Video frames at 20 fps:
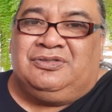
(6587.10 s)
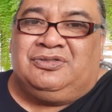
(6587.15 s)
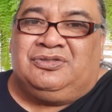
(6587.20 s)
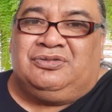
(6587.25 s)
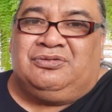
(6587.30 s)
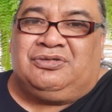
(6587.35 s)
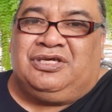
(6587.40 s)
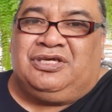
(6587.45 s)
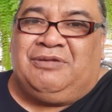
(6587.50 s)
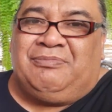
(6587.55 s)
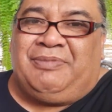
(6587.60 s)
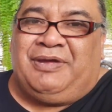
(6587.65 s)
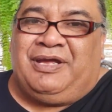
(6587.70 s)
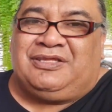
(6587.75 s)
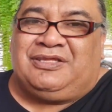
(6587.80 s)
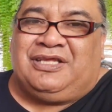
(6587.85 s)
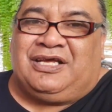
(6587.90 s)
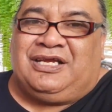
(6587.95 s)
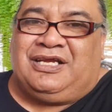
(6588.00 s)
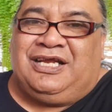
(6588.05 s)
Talking
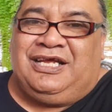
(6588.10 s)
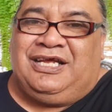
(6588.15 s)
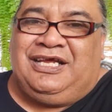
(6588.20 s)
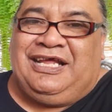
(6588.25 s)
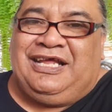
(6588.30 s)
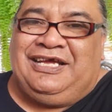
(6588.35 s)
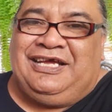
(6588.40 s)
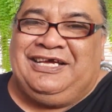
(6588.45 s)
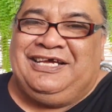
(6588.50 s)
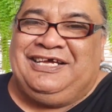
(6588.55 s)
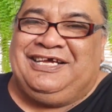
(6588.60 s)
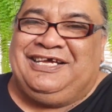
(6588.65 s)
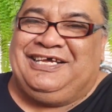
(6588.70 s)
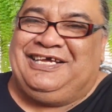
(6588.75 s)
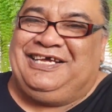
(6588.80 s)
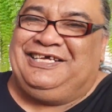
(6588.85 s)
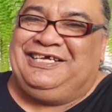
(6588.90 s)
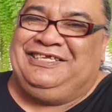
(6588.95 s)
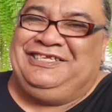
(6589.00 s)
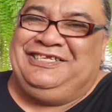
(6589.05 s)
about the cleaning.
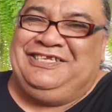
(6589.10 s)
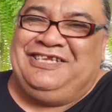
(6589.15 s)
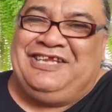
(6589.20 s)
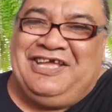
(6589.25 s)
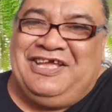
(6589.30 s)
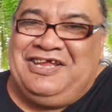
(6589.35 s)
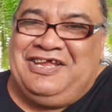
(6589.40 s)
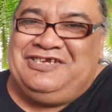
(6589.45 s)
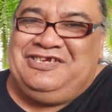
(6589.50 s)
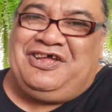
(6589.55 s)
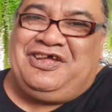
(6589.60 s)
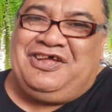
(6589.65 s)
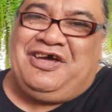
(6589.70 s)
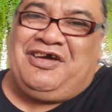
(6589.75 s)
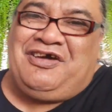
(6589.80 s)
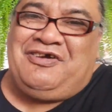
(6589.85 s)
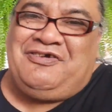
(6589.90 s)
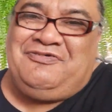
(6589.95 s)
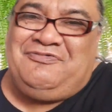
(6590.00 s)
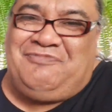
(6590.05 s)

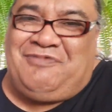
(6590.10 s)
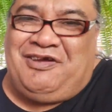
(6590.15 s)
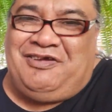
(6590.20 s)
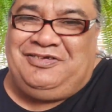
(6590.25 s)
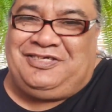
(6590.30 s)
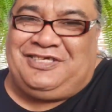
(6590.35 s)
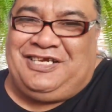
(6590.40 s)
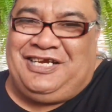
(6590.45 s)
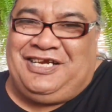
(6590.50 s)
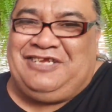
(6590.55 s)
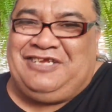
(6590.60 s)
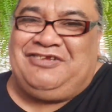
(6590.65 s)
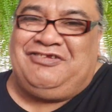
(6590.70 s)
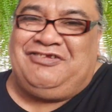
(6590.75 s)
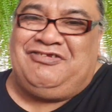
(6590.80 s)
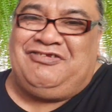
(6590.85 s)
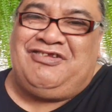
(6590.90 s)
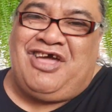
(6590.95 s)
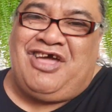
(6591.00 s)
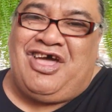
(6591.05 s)
No, Rosalie,
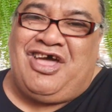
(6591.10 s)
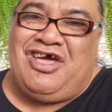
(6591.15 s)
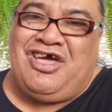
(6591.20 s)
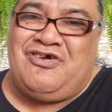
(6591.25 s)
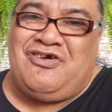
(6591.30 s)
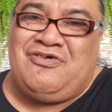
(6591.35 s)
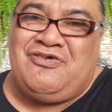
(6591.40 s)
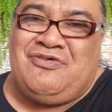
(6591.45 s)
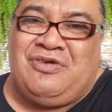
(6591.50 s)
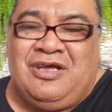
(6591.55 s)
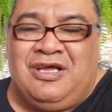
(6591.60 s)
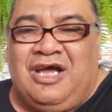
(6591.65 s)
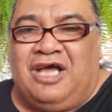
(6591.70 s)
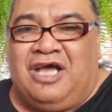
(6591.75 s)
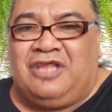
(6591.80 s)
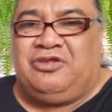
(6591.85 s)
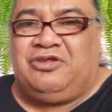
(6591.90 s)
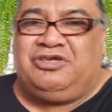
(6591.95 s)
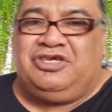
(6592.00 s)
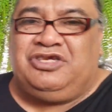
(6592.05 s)
no.
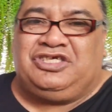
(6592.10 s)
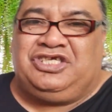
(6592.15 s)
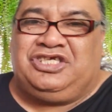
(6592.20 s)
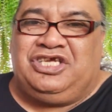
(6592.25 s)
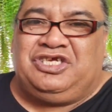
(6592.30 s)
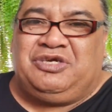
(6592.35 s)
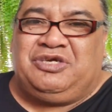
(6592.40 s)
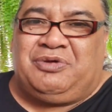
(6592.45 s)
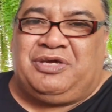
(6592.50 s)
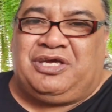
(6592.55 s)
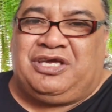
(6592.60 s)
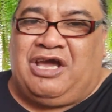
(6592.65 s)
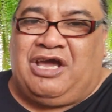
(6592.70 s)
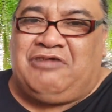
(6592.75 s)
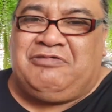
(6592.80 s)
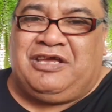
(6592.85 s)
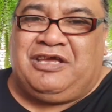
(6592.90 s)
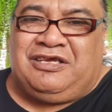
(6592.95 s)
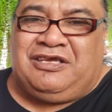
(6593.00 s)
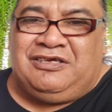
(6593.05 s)
I thought you said you were
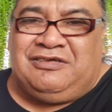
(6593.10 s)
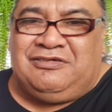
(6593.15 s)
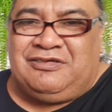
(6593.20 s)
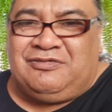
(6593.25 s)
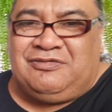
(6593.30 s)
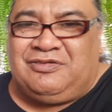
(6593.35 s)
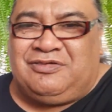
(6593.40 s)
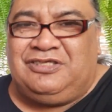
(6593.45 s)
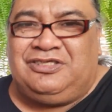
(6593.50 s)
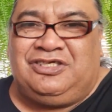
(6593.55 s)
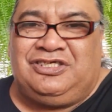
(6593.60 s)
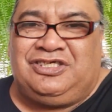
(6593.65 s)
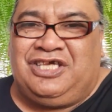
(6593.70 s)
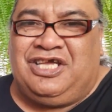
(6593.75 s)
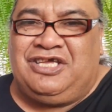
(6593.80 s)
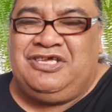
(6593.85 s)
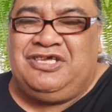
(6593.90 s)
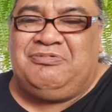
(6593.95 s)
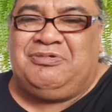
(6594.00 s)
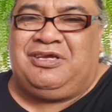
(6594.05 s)
going. Didn't you
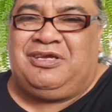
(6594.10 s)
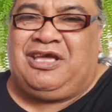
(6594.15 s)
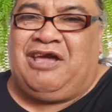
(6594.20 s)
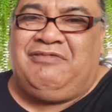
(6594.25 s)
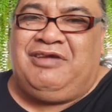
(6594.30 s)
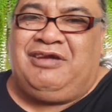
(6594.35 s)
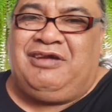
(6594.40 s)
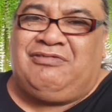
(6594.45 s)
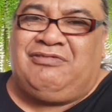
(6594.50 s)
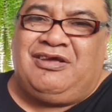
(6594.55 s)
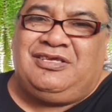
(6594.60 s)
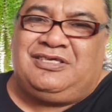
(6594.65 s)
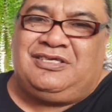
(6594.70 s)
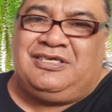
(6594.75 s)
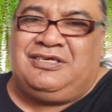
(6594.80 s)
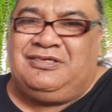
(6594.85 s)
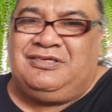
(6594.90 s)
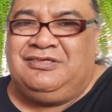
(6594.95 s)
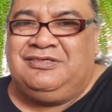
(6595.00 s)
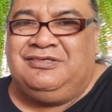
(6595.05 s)
say you were going,
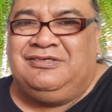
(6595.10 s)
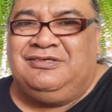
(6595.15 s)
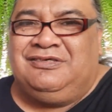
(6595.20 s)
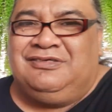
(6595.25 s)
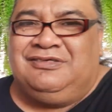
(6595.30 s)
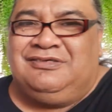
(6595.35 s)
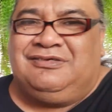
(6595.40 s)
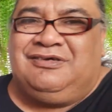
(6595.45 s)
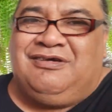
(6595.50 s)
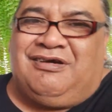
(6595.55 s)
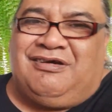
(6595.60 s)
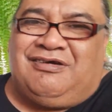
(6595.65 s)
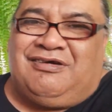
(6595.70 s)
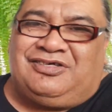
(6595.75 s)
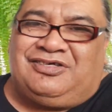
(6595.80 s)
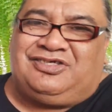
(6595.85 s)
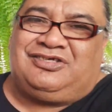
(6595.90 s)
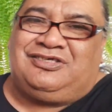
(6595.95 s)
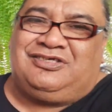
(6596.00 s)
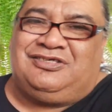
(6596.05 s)
Rosa?
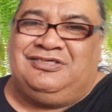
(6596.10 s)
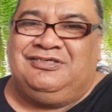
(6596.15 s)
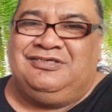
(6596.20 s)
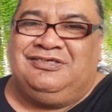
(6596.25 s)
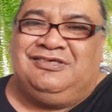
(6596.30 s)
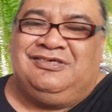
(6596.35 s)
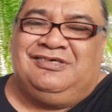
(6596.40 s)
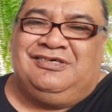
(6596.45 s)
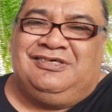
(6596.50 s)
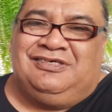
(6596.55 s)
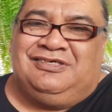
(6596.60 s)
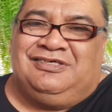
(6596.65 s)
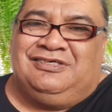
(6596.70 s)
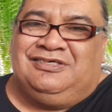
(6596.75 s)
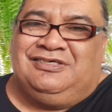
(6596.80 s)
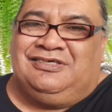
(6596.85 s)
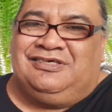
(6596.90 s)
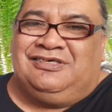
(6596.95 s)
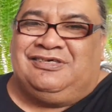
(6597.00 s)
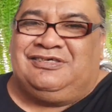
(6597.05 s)
Gosh.
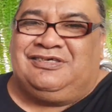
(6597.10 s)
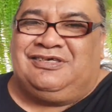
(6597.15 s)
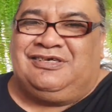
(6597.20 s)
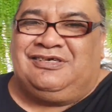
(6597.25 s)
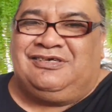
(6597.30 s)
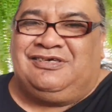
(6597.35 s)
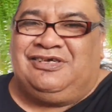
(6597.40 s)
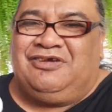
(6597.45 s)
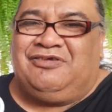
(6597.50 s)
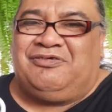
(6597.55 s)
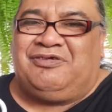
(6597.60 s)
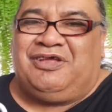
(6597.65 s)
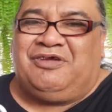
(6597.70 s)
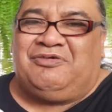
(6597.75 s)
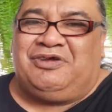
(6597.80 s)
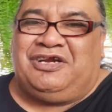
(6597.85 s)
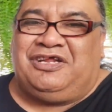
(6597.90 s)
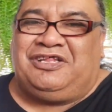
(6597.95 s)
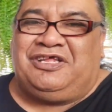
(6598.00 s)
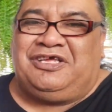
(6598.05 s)
Yeah, you're
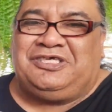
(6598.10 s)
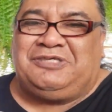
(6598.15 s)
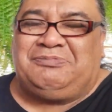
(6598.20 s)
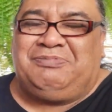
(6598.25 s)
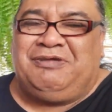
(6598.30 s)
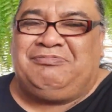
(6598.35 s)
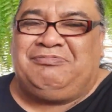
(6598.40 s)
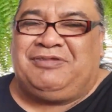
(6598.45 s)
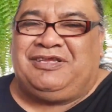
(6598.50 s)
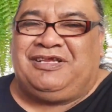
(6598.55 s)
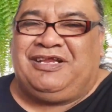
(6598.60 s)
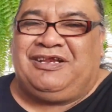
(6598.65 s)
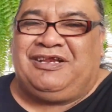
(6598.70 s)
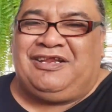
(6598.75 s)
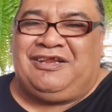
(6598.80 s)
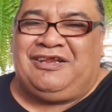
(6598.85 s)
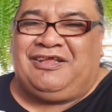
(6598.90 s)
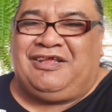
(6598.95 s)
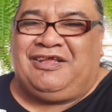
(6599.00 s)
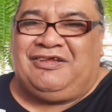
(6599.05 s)
one of those people that
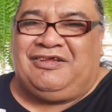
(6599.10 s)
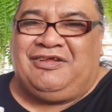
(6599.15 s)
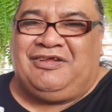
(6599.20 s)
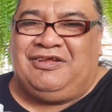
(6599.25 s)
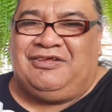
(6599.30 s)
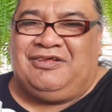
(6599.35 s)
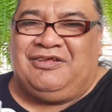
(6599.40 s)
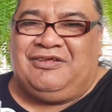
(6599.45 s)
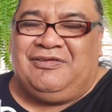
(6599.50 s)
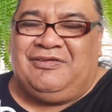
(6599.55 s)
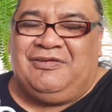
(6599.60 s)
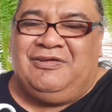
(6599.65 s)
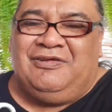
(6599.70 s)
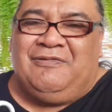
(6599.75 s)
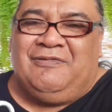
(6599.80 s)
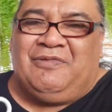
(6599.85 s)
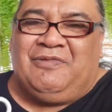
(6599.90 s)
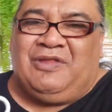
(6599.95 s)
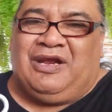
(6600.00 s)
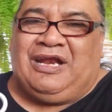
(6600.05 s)
are
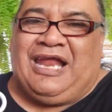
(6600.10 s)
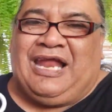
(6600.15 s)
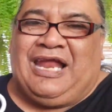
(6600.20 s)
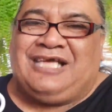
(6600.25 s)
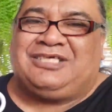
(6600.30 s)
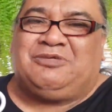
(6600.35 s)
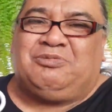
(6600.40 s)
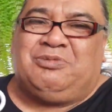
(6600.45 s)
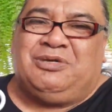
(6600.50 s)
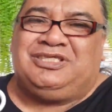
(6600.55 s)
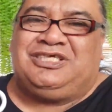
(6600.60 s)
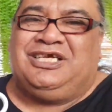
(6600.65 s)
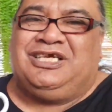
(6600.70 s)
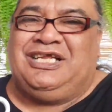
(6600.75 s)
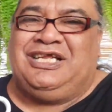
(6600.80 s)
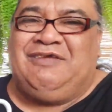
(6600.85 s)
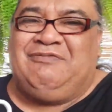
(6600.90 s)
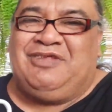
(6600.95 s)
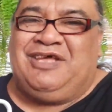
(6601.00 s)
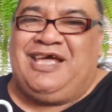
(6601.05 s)
the last one to
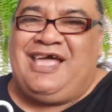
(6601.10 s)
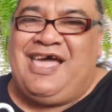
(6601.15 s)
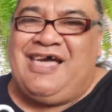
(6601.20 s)
leave the